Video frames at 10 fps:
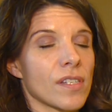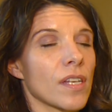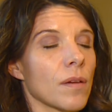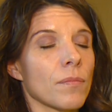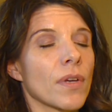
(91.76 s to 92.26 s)

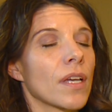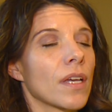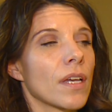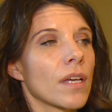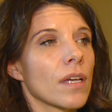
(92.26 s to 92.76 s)
him,
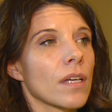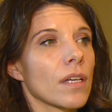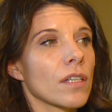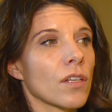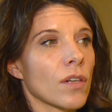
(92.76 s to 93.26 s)

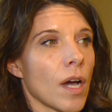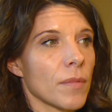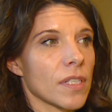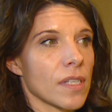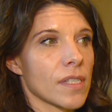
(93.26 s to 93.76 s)

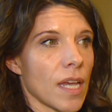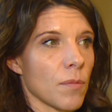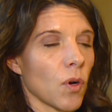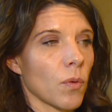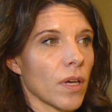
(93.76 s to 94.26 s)
coming to the
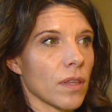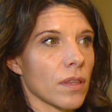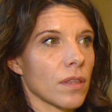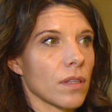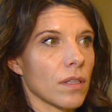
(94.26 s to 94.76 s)
table
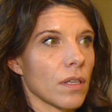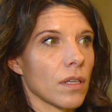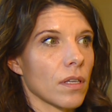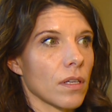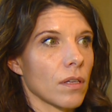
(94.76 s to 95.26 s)
with,
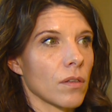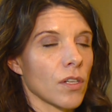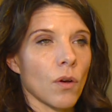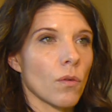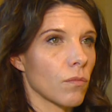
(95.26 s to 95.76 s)

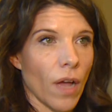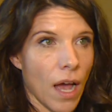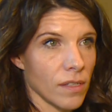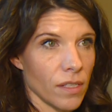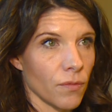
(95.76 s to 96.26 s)

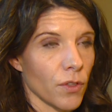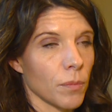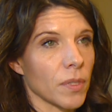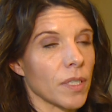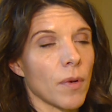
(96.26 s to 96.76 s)
asking for
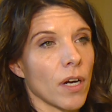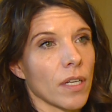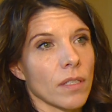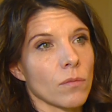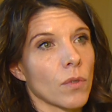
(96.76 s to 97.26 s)
a plea
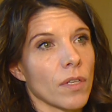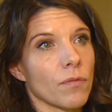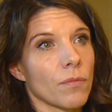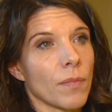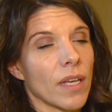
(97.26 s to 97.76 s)
bargain would
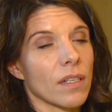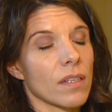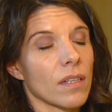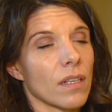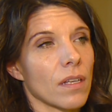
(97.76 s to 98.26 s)
have made
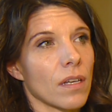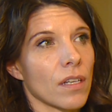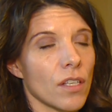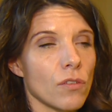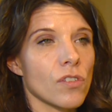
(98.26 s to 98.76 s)
a
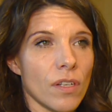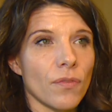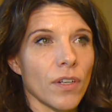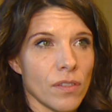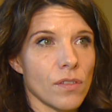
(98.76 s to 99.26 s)
huge
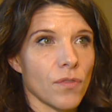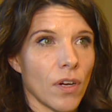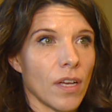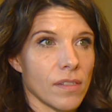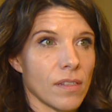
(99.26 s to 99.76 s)
difference
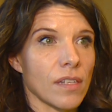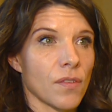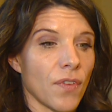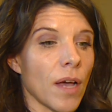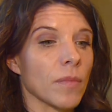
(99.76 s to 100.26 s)
for us as
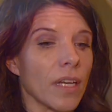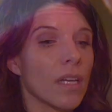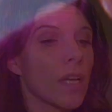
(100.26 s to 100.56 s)
a family. I